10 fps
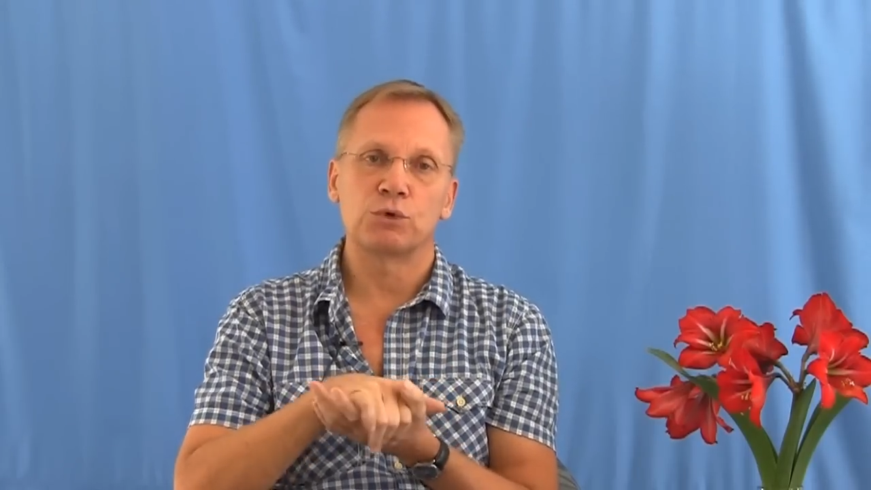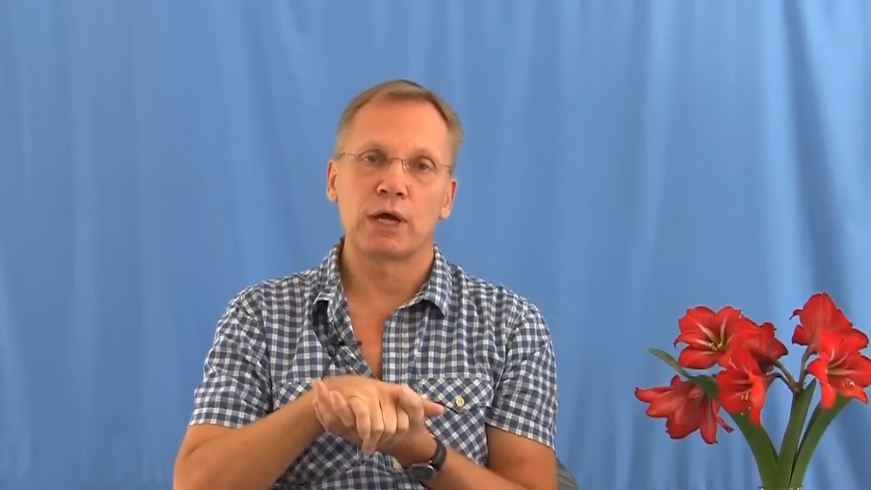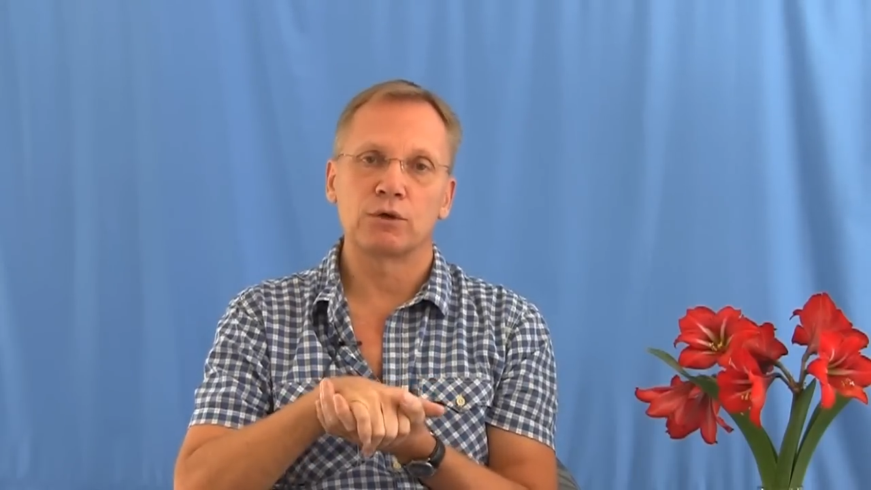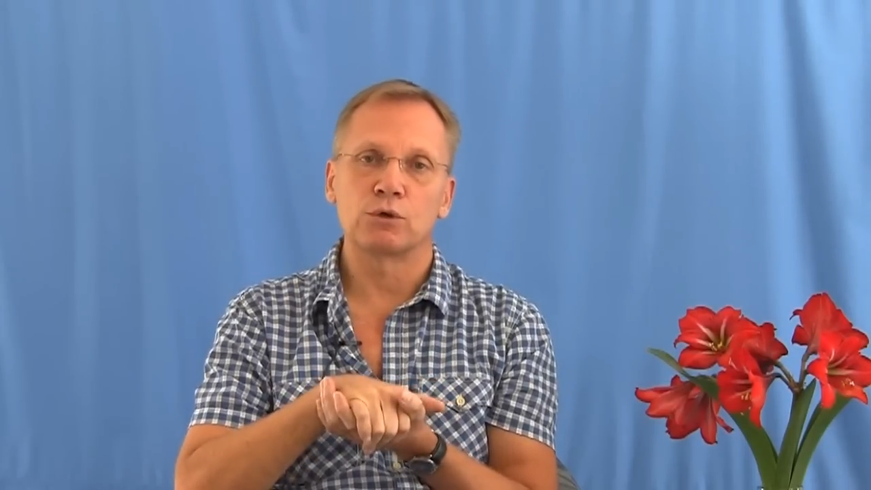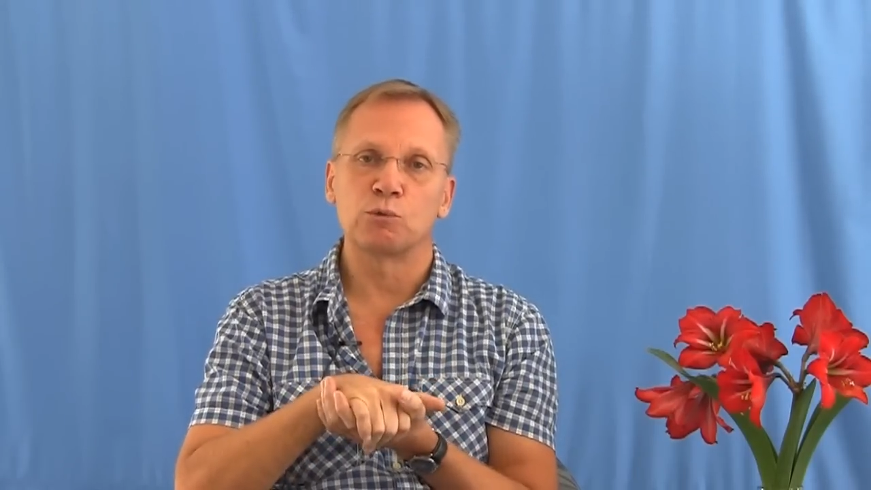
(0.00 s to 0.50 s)

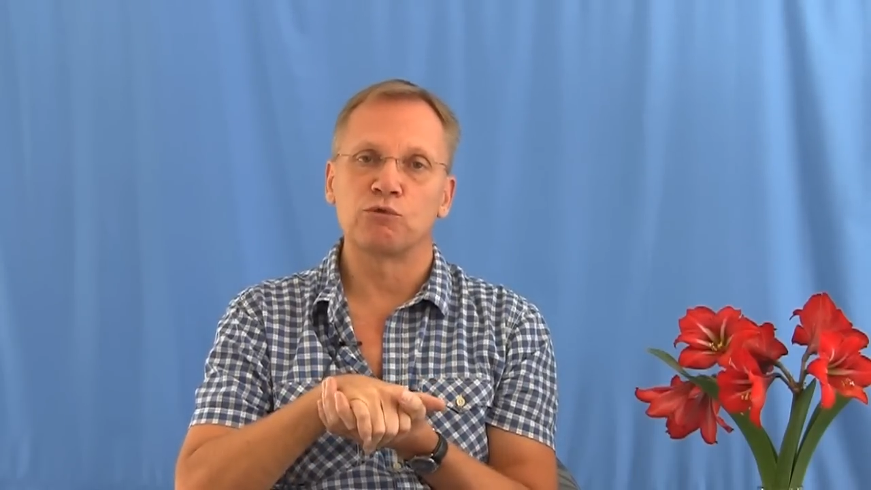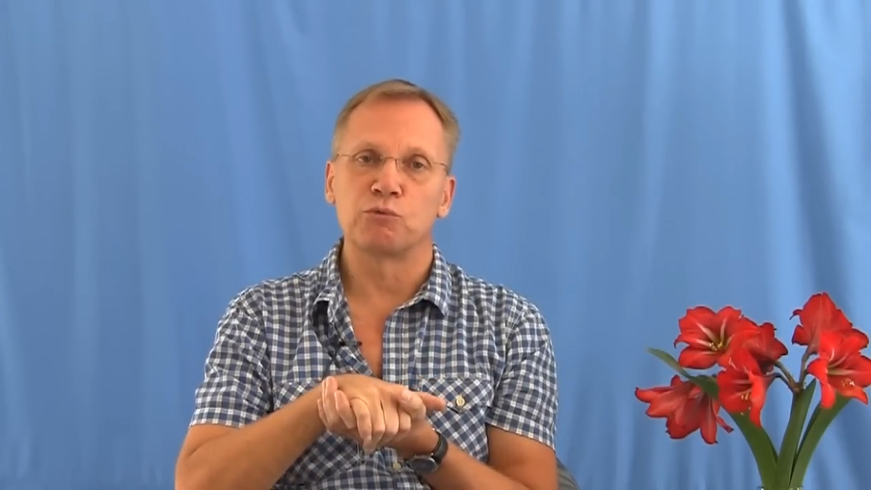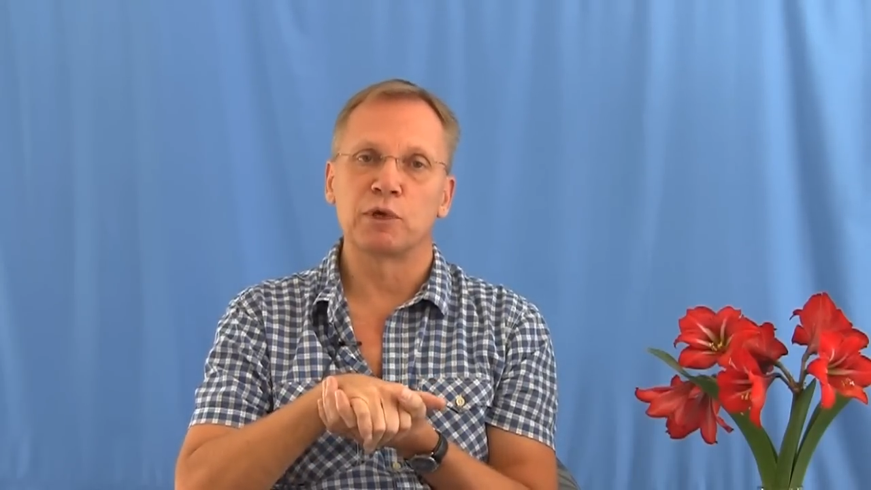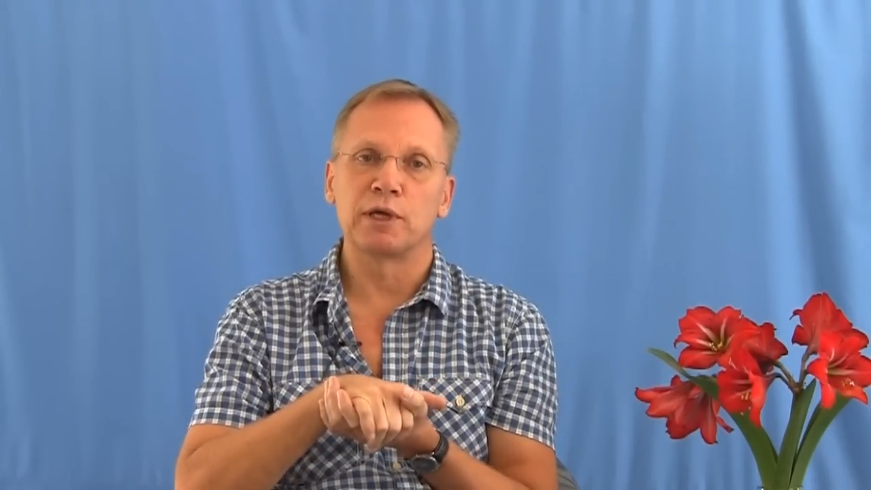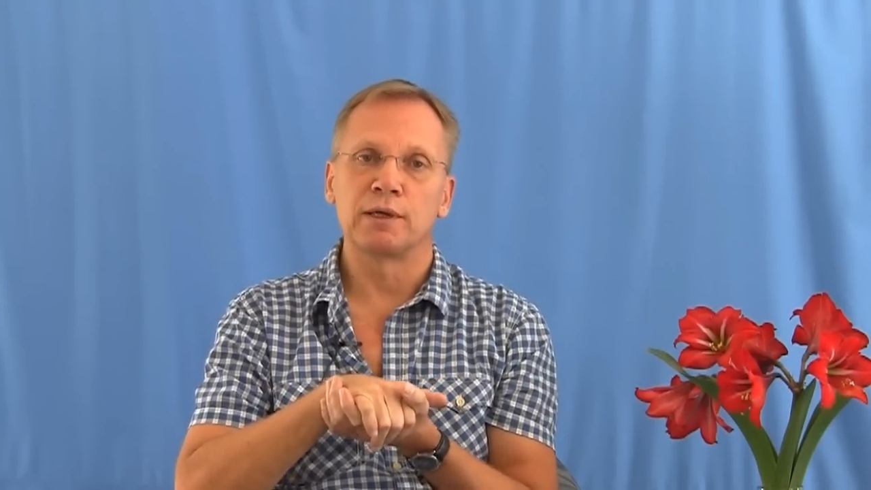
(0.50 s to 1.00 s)
radical
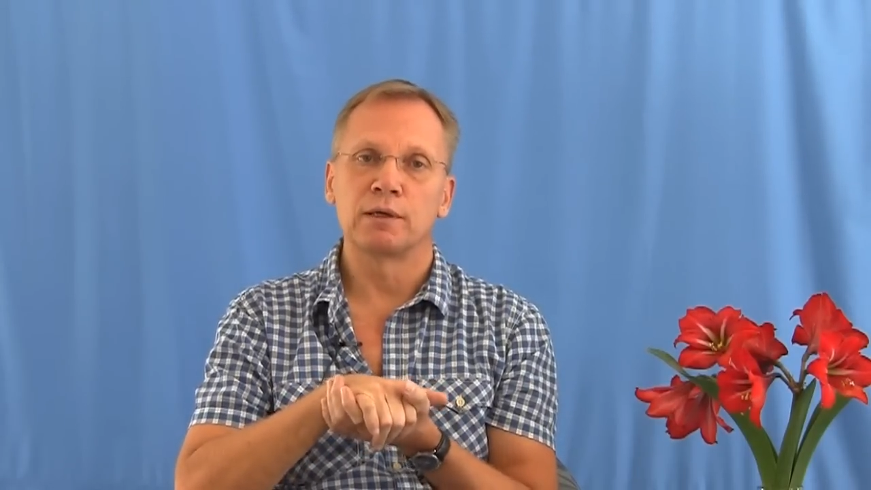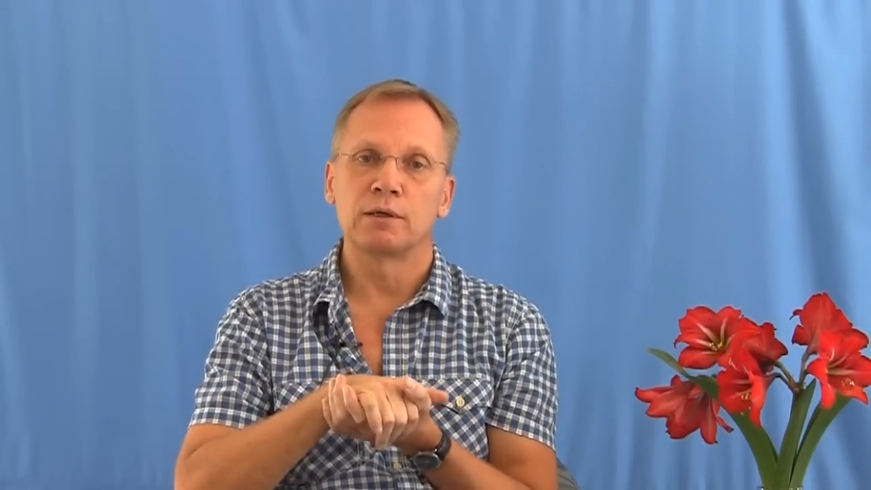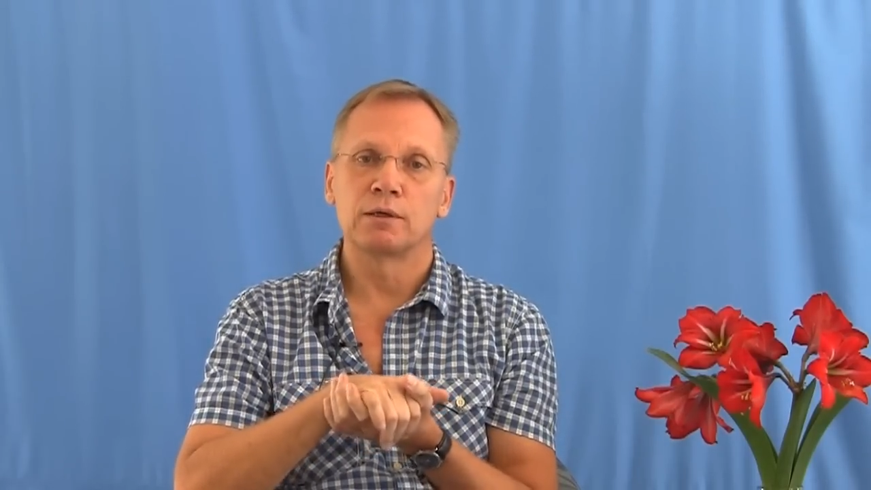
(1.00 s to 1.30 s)
for me,